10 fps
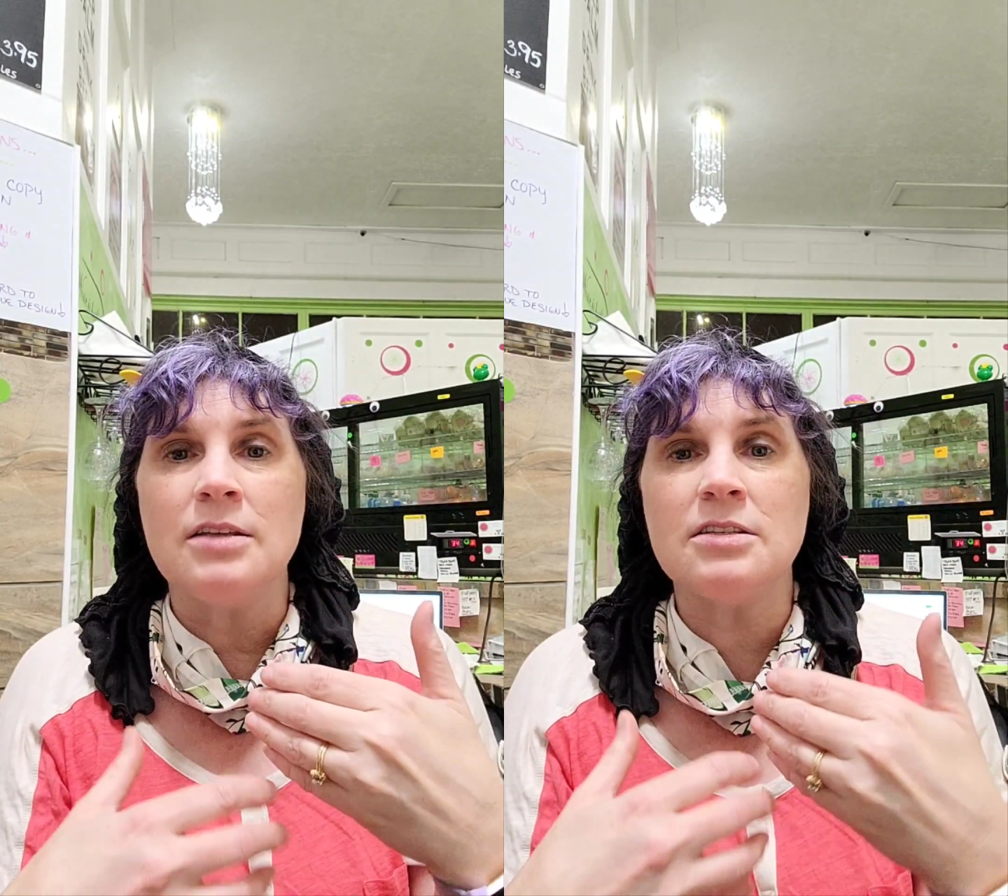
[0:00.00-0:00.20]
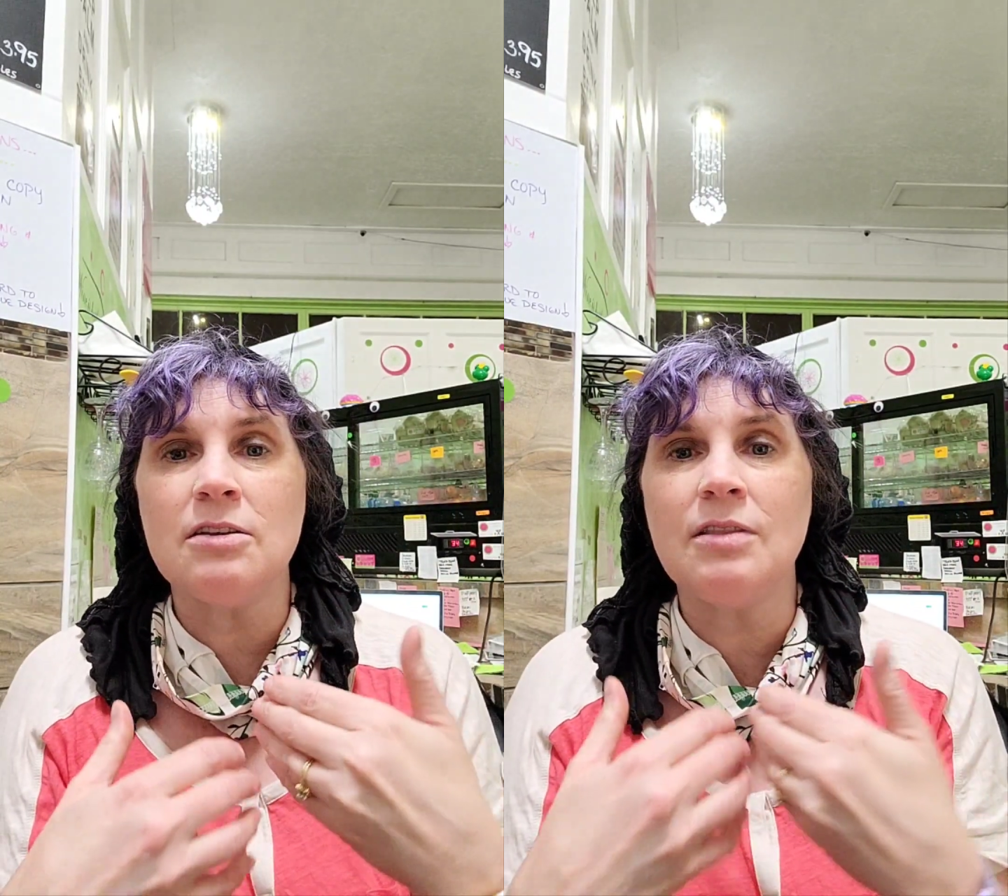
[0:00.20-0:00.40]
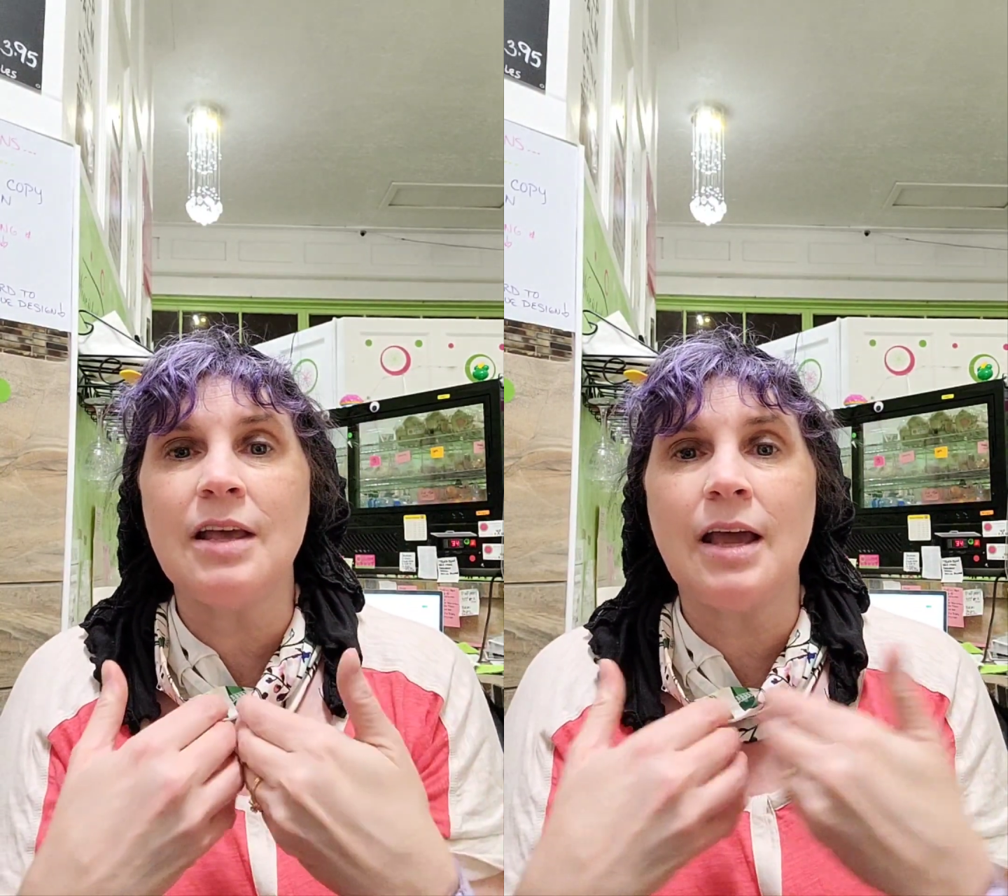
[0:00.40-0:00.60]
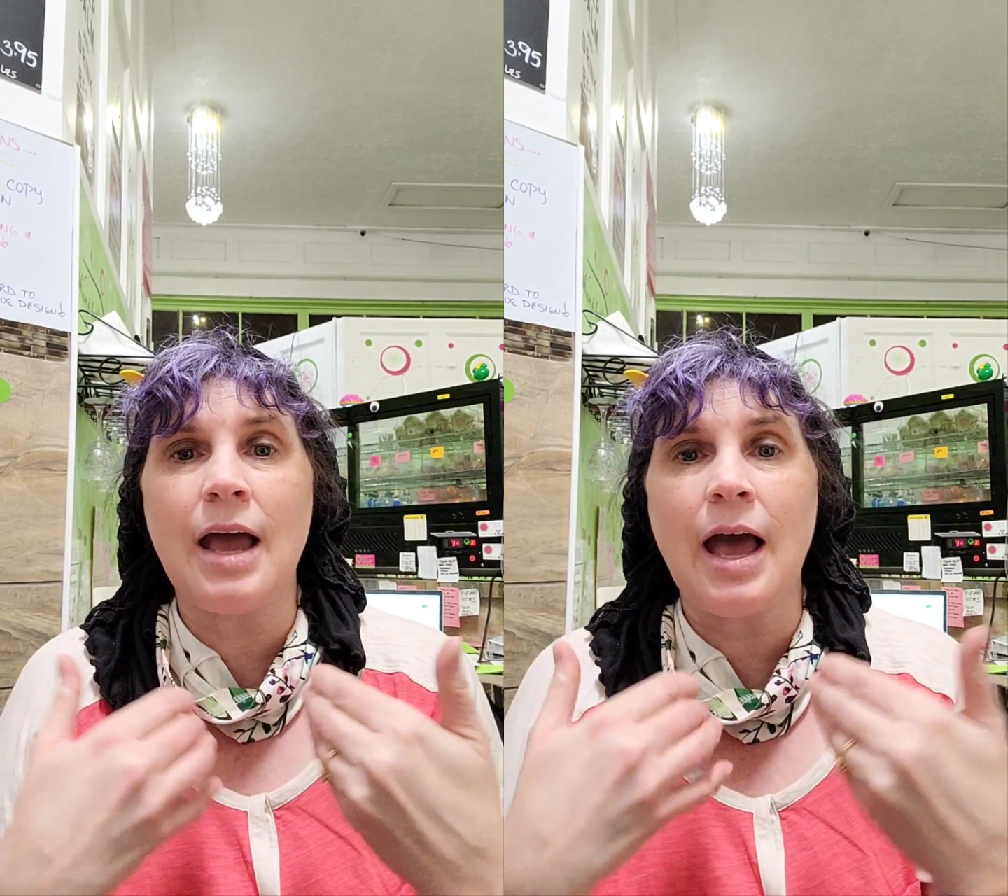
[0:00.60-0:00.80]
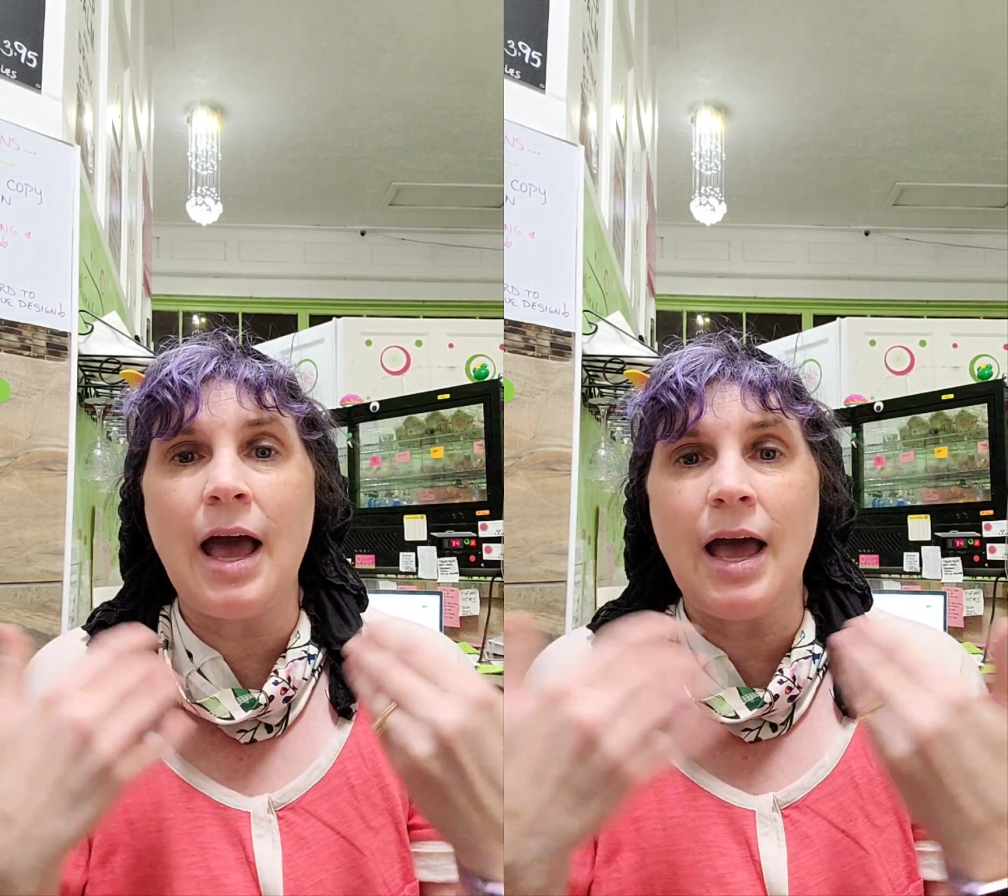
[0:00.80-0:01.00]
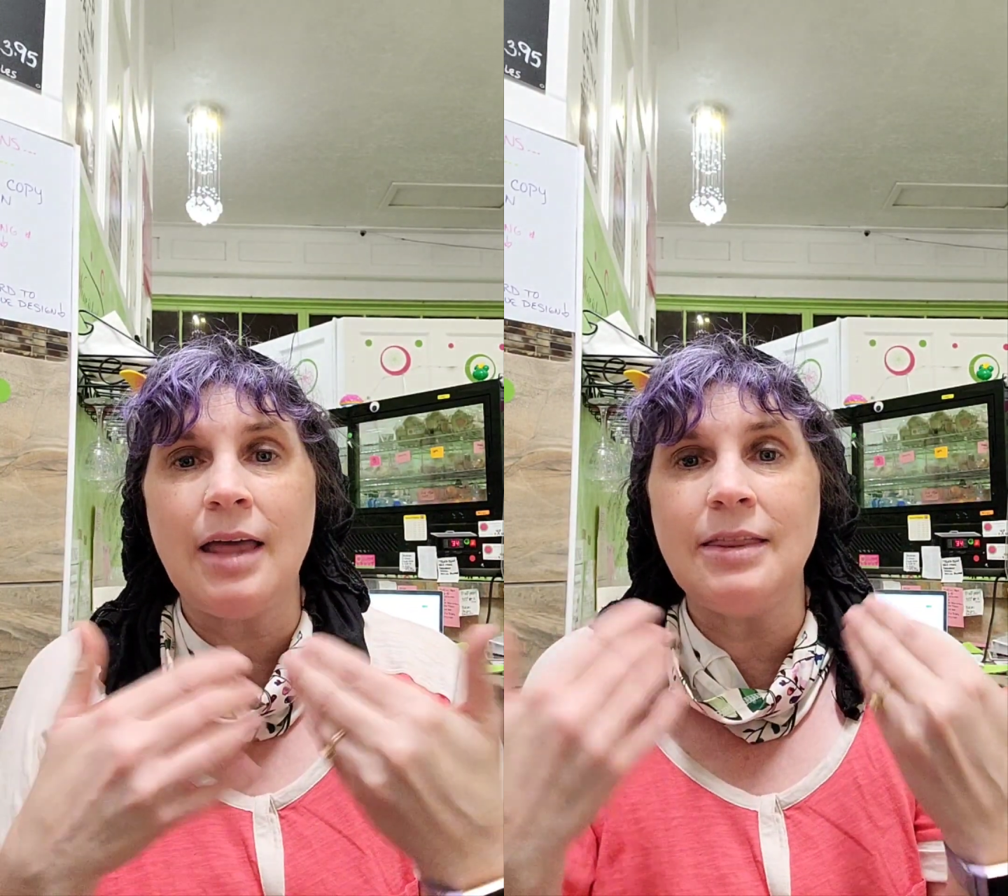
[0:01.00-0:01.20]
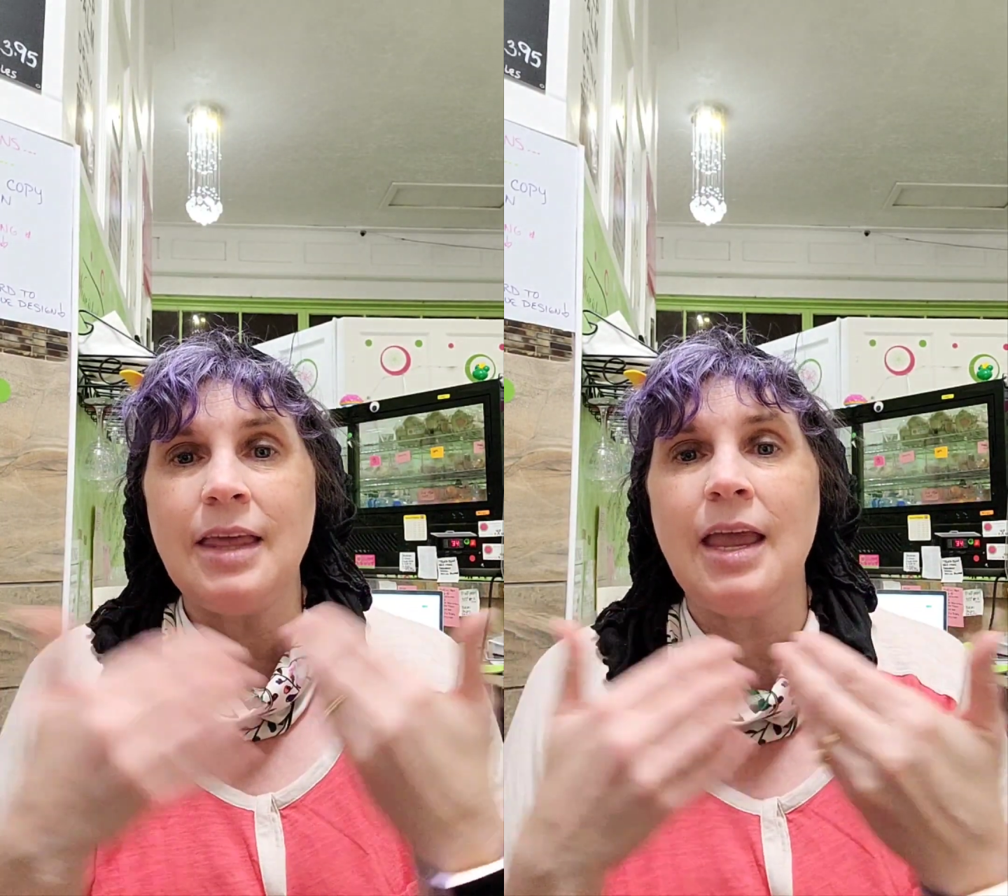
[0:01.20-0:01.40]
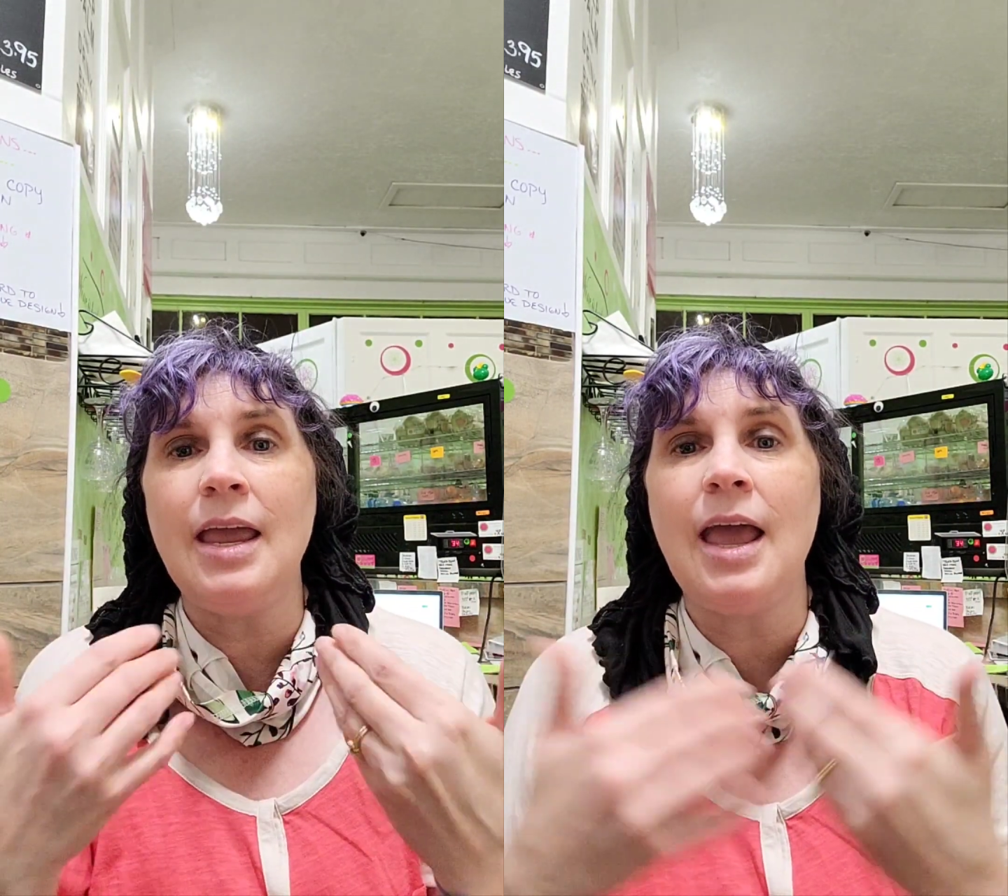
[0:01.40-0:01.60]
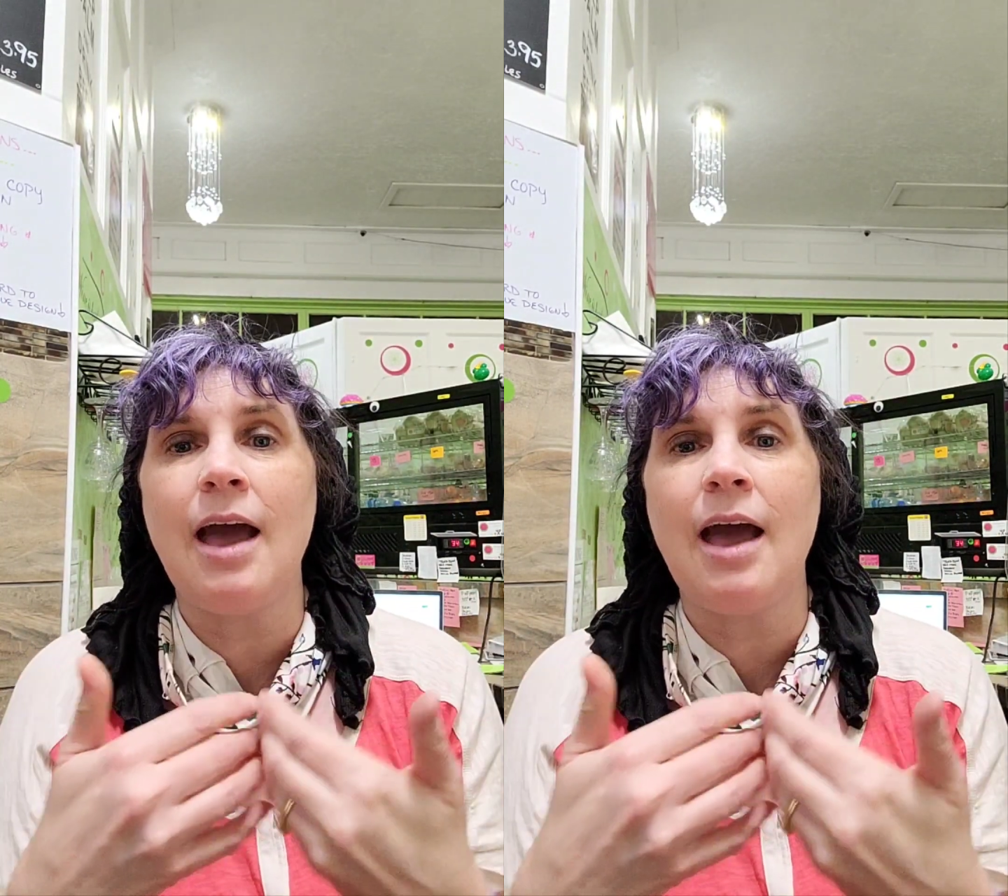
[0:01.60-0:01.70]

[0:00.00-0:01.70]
so that they